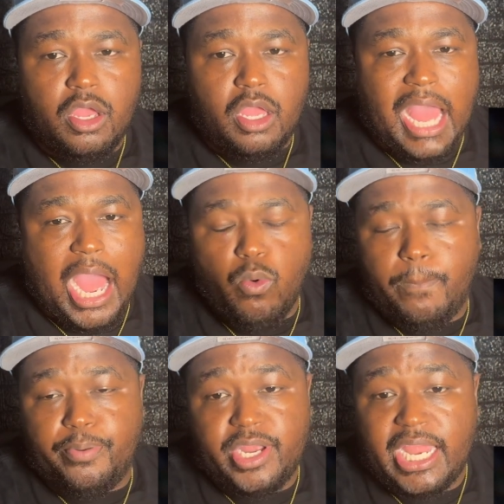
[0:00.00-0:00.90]
I will
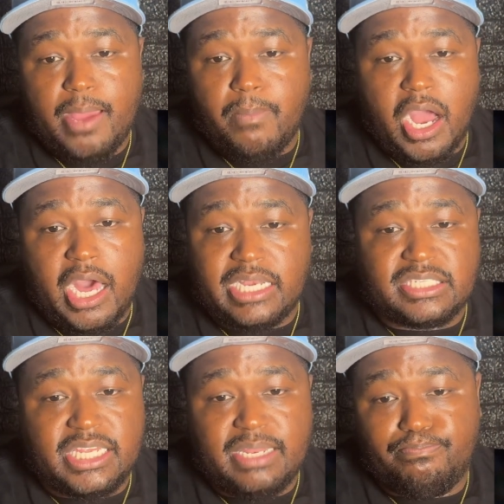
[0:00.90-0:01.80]
put him,
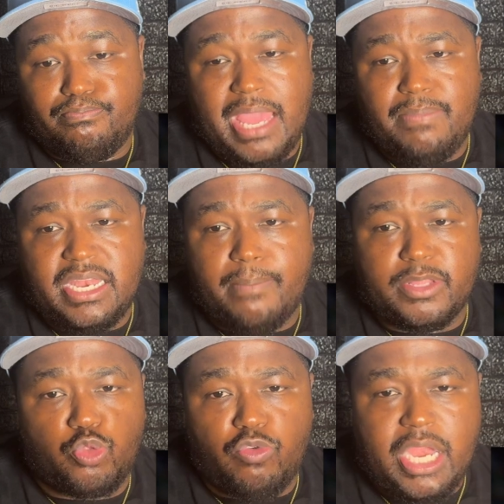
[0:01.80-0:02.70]
honestly, maybe number
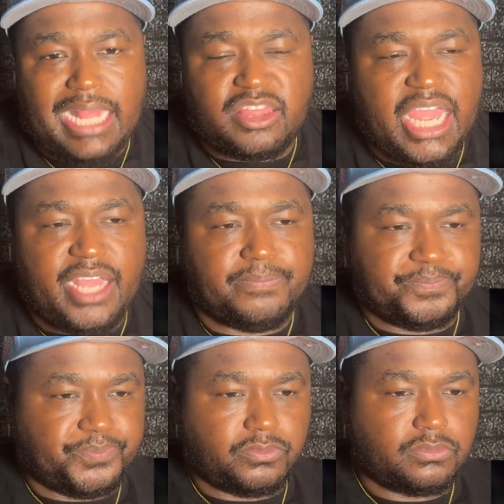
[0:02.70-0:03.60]
3. I think
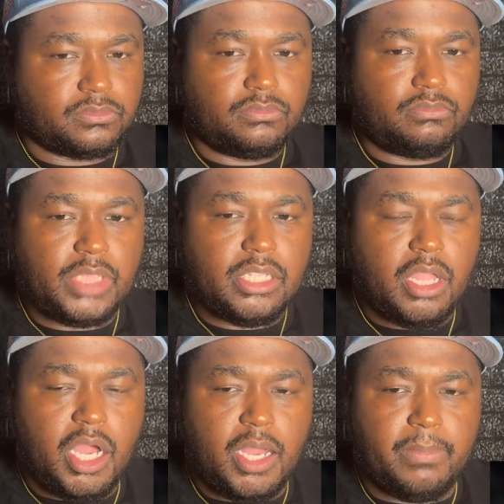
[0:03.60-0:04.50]

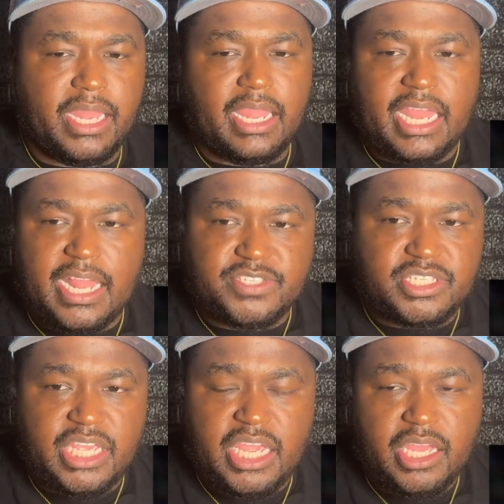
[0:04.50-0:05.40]
in the
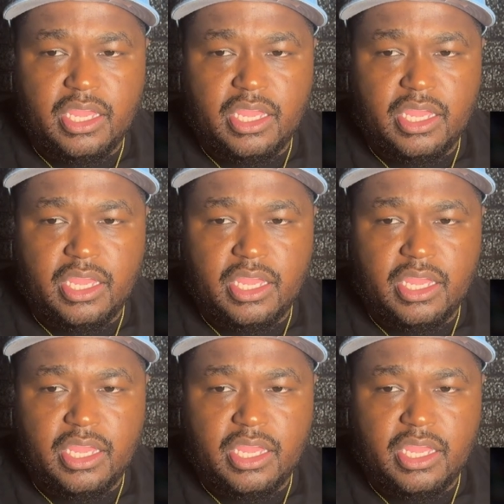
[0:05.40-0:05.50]
NFC,